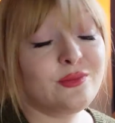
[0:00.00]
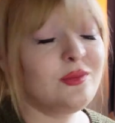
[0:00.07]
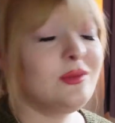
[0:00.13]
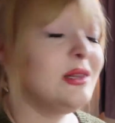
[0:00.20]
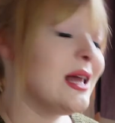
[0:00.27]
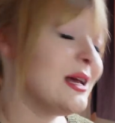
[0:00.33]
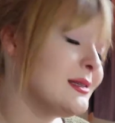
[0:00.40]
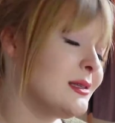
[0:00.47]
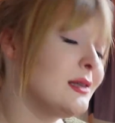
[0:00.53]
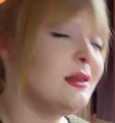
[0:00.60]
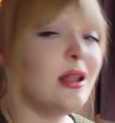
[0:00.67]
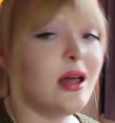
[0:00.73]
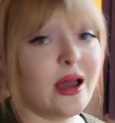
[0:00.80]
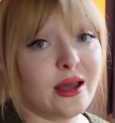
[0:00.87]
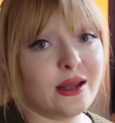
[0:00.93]
lesson
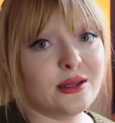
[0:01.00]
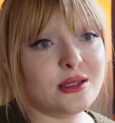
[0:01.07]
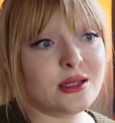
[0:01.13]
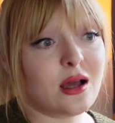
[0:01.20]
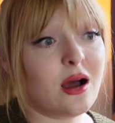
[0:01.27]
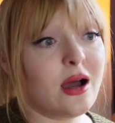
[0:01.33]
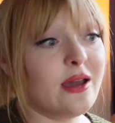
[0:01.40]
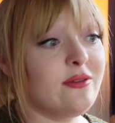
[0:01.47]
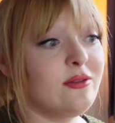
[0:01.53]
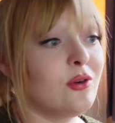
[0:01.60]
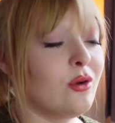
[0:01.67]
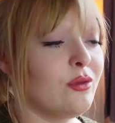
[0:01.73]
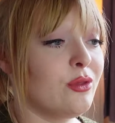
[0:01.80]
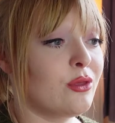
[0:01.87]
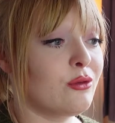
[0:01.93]
learned. I've
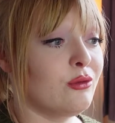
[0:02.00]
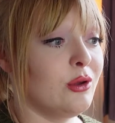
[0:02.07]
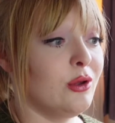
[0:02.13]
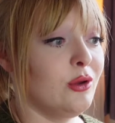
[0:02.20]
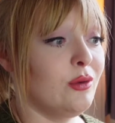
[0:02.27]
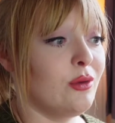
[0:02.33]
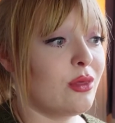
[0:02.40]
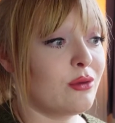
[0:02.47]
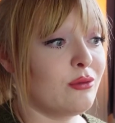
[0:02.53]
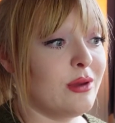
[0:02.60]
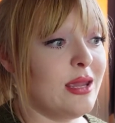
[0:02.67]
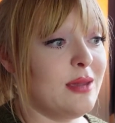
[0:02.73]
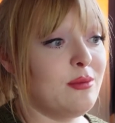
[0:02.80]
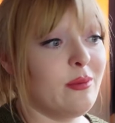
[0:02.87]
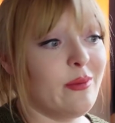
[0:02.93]
gone through
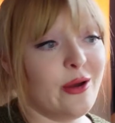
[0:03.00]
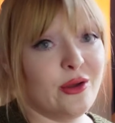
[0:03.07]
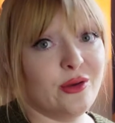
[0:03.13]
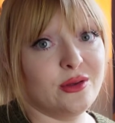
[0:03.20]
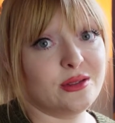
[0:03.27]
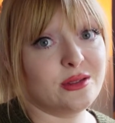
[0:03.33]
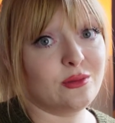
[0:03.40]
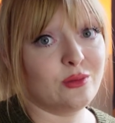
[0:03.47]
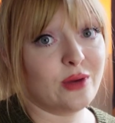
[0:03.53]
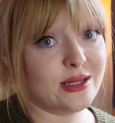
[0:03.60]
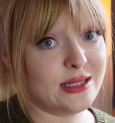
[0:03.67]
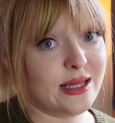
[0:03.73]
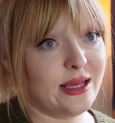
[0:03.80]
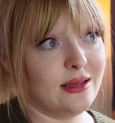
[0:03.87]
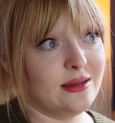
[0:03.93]
3 proposed
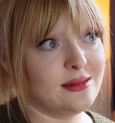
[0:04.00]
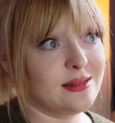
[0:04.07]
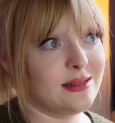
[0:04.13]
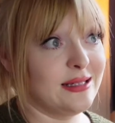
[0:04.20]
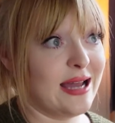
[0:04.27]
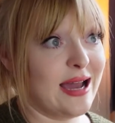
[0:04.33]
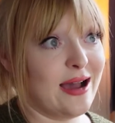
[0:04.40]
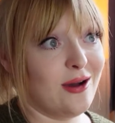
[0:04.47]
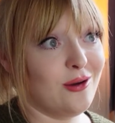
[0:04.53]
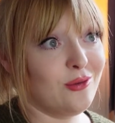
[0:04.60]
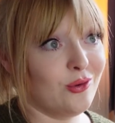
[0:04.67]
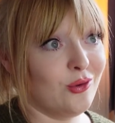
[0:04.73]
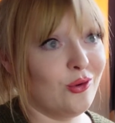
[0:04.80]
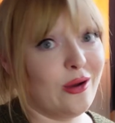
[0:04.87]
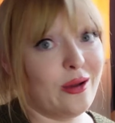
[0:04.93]
weddings now,
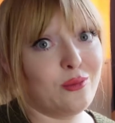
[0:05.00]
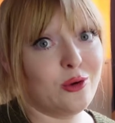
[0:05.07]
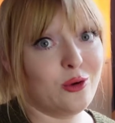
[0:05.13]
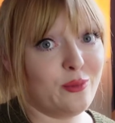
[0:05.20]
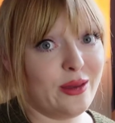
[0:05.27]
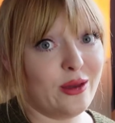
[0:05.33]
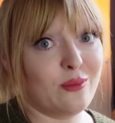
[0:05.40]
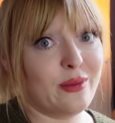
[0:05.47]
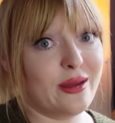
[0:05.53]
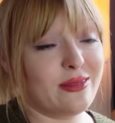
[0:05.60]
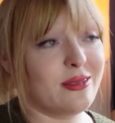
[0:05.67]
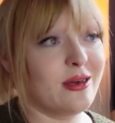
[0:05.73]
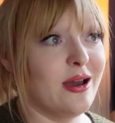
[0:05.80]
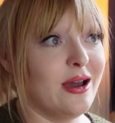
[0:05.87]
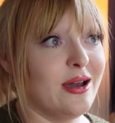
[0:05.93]
or I will be on my
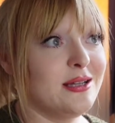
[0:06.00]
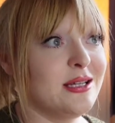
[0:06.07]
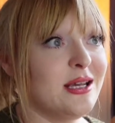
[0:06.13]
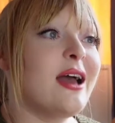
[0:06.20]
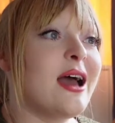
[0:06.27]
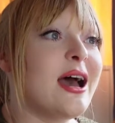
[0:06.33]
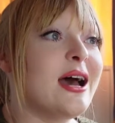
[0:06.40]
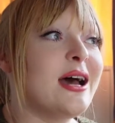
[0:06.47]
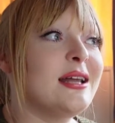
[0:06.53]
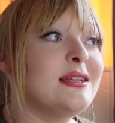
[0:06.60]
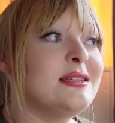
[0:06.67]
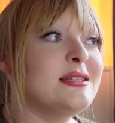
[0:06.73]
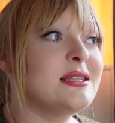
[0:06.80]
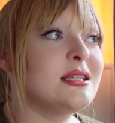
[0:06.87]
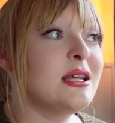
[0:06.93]
3rd,
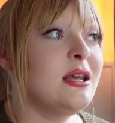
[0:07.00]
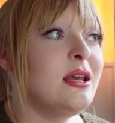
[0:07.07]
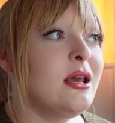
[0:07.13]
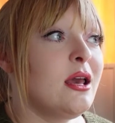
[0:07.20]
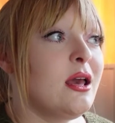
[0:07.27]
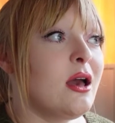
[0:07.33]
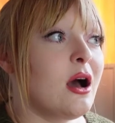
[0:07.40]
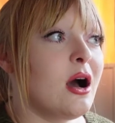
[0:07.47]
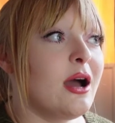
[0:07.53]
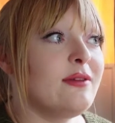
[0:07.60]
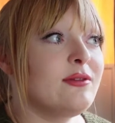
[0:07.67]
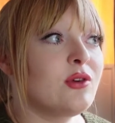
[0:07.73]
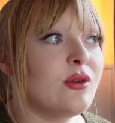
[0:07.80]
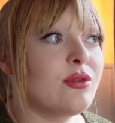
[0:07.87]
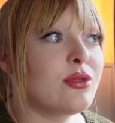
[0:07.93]
and I've
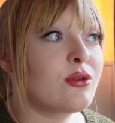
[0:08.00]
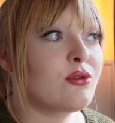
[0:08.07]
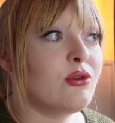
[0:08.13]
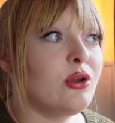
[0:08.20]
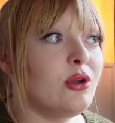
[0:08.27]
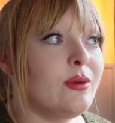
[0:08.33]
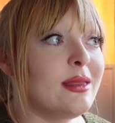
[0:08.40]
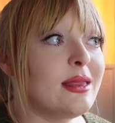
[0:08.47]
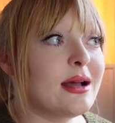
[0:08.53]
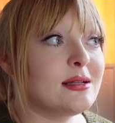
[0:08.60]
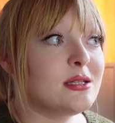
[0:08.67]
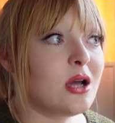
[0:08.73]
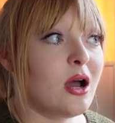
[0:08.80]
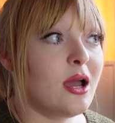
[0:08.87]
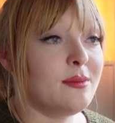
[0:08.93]
gone through in that
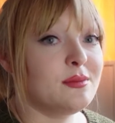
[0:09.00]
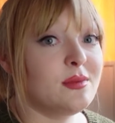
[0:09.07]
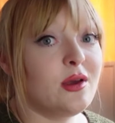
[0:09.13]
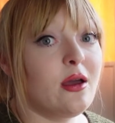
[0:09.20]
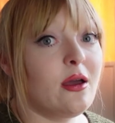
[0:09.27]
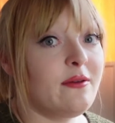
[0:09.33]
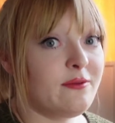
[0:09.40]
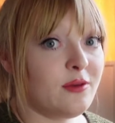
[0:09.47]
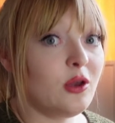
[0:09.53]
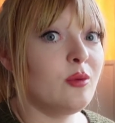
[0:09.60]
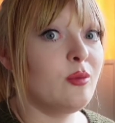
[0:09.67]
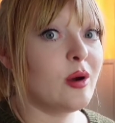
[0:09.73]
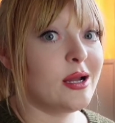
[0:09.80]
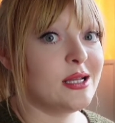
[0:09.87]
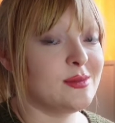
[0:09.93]
time a few
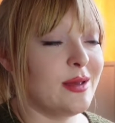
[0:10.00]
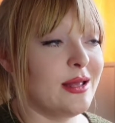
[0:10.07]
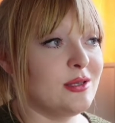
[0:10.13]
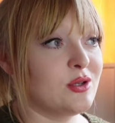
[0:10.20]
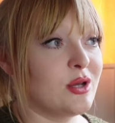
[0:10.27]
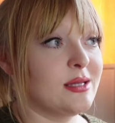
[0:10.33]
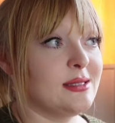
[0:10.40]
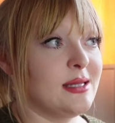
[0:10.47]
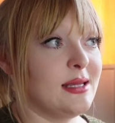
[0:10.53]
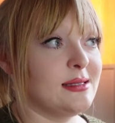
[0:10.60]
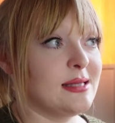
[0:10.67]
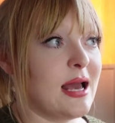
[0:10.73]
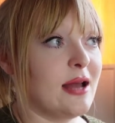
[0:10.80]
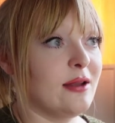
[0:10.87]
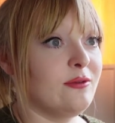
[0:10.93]
bridesmaids dresses,
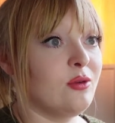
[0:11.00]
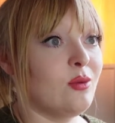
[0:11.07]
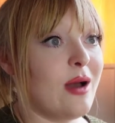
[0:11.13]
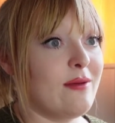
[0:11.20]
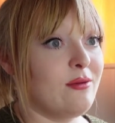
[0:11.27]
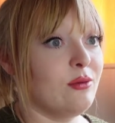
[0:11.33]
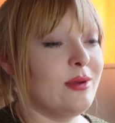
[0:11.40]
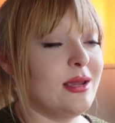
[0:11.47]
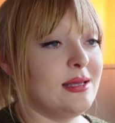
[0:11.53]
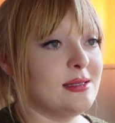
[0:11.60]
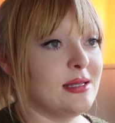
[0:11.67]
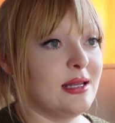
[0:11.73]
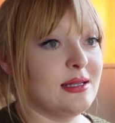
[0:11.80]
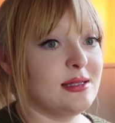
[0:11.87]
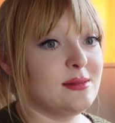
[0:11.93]
and for whatever
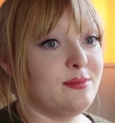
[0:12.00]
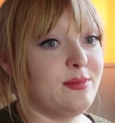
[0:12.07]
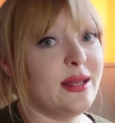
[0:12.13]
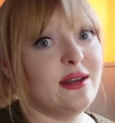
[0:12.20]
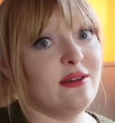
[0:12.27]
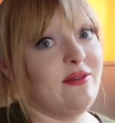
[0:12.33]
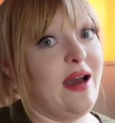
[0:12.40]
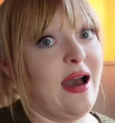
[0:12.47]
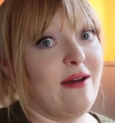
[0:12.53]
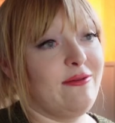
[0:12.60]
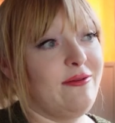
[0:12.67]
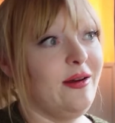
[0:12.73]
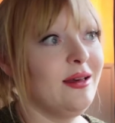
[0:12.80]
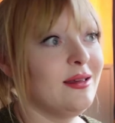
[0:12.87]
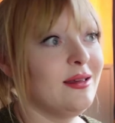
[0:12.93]
reason it's been a
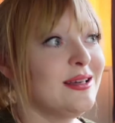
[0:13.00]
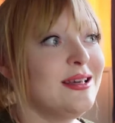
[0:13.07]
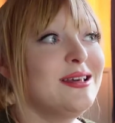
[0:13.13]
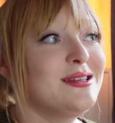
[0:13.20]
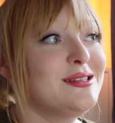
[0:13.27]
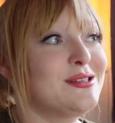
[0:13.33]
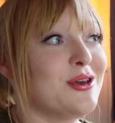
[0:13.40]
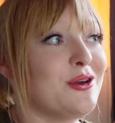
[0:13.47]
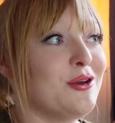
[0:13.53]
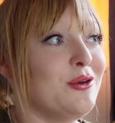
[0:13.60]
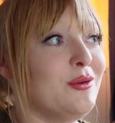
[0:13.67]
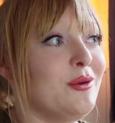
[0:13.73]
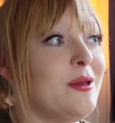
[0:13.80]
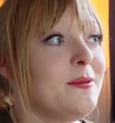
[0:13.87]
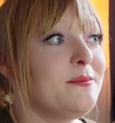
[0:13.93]
faff.
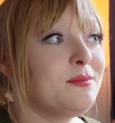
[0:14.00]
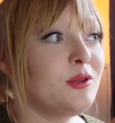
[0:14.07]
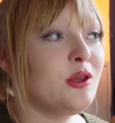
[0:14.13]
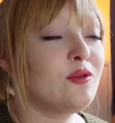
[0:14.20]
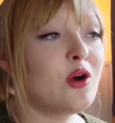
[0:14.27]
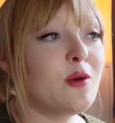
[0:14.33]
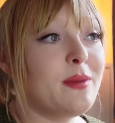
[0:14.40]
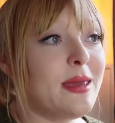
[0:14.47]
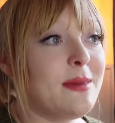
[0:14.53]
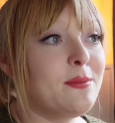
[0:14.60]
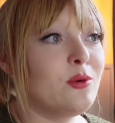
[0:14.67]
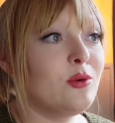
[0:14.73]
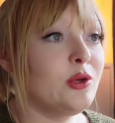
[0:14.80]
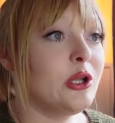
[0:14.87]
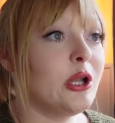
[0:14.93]
So you've got
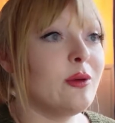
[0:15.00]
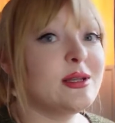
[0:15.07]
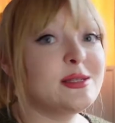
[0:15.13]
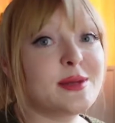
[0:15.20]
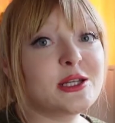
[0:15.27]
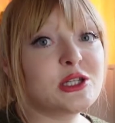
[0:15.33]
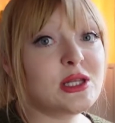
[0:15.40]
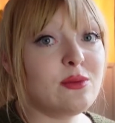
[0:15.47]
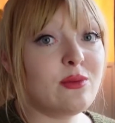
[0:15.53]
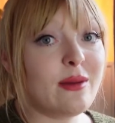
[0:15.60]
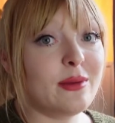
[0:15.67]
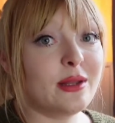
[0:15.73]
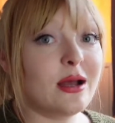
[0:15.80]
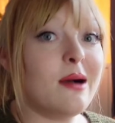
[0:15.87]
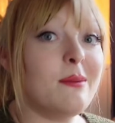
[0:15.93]
people, you know, especially
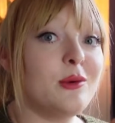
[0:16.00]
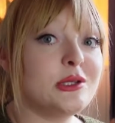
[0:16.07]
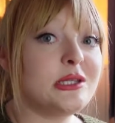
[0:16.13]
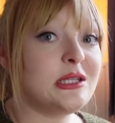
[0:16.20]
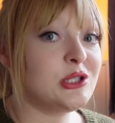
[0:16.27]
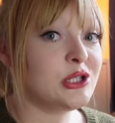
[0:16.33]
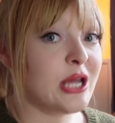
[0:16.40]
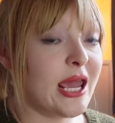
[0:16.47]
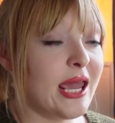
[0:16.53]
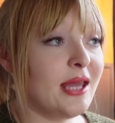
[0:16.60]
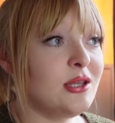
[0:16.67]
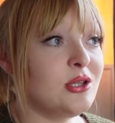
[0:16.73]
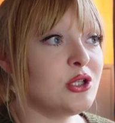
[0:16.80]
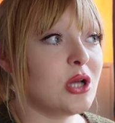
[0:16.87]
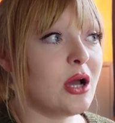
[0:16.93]
women, our bodies
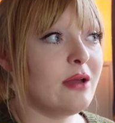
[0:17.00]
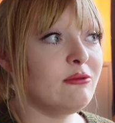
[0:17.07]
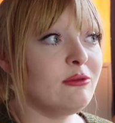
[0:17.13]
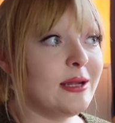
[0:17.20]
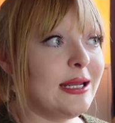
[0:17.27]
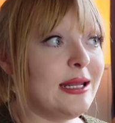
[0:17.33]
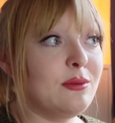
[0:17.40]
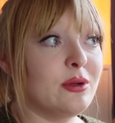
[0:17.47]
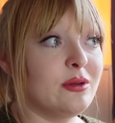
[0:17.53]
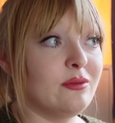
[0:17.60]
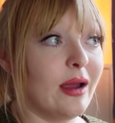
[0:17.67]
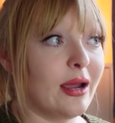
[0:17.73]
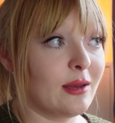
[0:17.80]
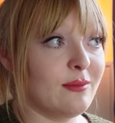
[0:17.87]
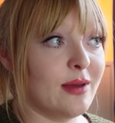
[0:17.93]
change. I really wouldn't
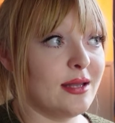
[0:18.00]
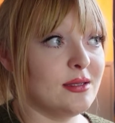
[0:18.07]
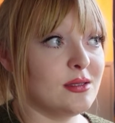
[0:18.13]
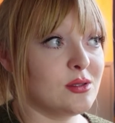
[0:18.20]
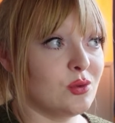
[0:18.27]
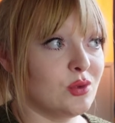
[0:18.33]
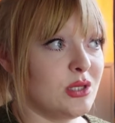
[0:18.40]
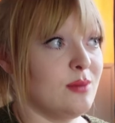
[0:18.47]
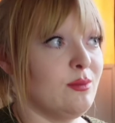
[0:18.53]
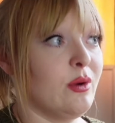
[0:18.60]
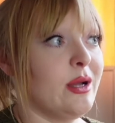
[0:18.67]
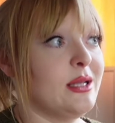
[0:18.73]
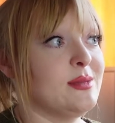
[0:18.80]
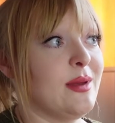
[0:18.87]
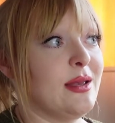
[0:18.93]
recommend sorting
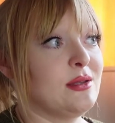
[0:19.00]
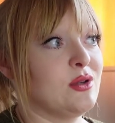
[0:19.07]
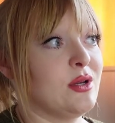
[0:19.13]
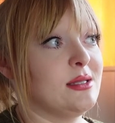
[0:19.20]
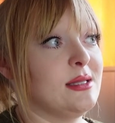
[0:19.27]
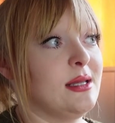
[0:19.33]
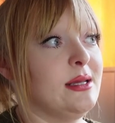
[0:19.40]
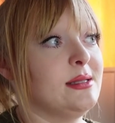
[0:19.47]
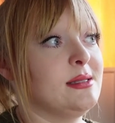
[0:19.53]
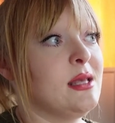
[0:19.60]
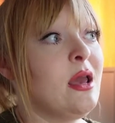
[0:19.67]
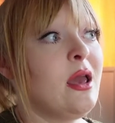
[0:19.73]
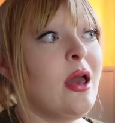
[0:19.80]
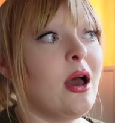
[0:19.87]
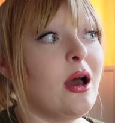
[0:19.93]
bridesmaids dresses
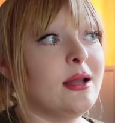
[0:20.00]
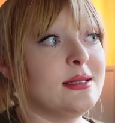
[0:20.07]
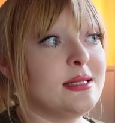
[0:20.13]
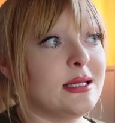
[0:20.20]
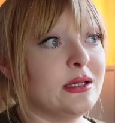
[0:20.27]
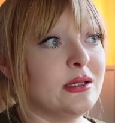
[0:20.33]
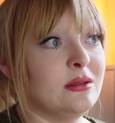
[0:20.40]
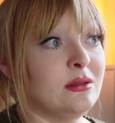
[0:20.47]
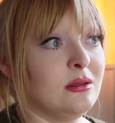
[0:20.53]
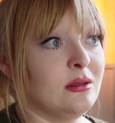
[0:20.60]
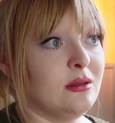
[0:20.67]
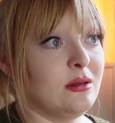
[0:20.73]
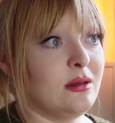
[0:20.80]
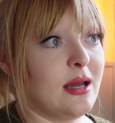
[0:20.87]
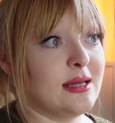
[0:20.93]
until
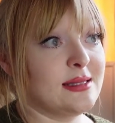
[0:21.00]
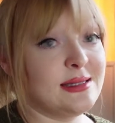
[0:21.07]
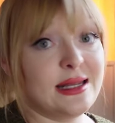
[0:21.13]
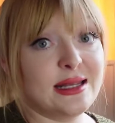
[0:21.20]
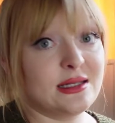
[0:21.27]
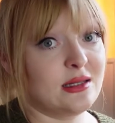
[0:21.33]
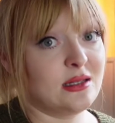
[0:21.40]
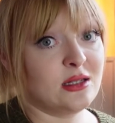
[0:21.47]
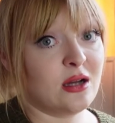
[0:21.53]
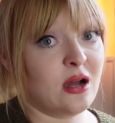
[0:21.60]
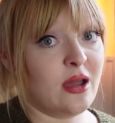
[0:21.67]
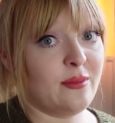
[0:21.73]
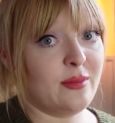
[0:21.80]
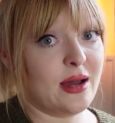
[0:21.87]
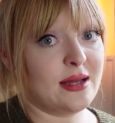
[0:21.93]
as near to the
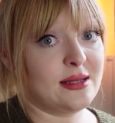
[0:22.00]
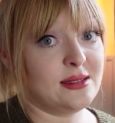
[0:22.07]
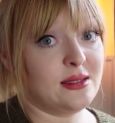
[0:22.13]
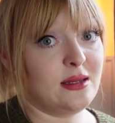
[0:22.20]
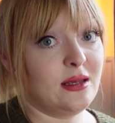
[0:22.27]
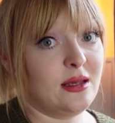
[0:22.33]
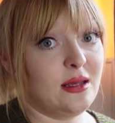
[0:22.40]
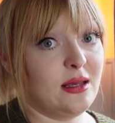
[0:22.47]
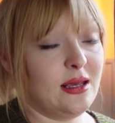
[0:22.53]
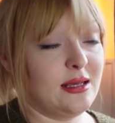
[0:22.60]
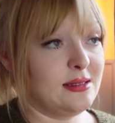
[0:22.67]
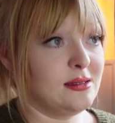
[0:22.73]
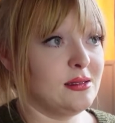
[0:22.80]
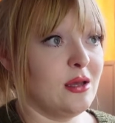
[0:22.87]
time as is